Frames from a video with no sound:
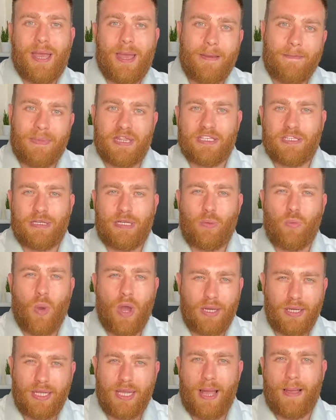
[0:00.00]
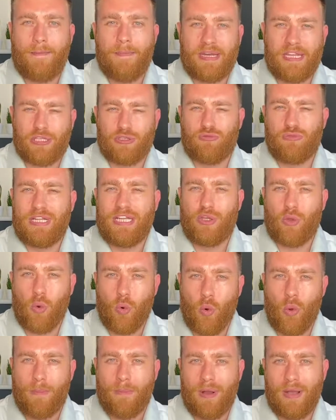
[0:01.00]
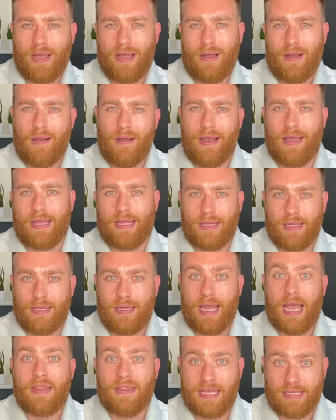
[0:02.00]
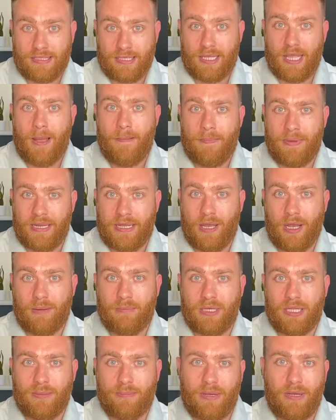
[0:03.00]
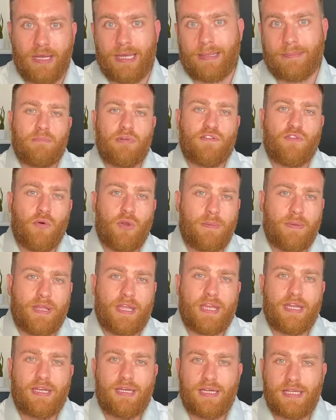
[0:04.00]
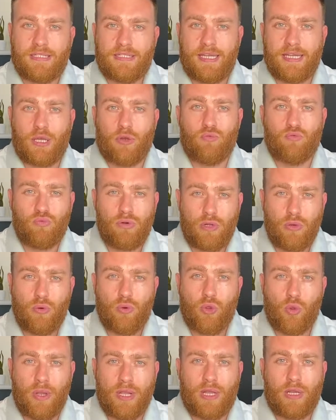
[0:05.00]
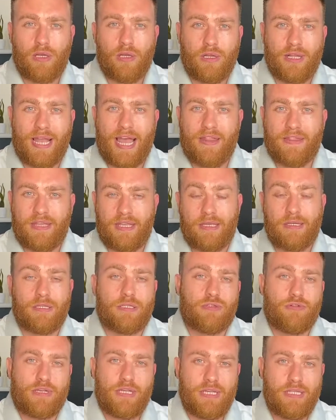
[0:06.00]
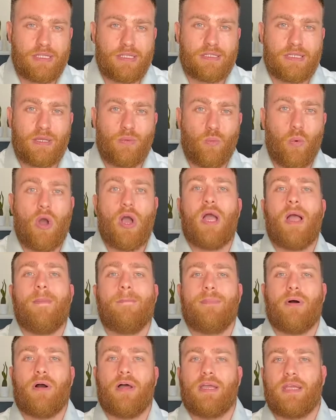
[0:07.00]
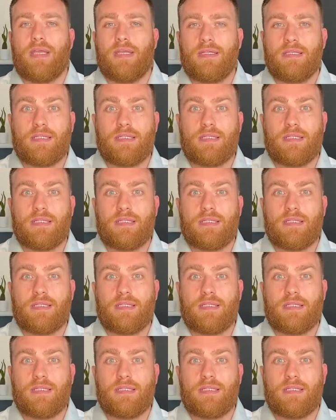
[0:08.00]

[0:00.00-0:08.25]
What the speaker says: But there's only one company that's really caught my eye, and that's the company I'm going to buy. Before we begin, let's take a real quick look at the industry to see why I'm buying in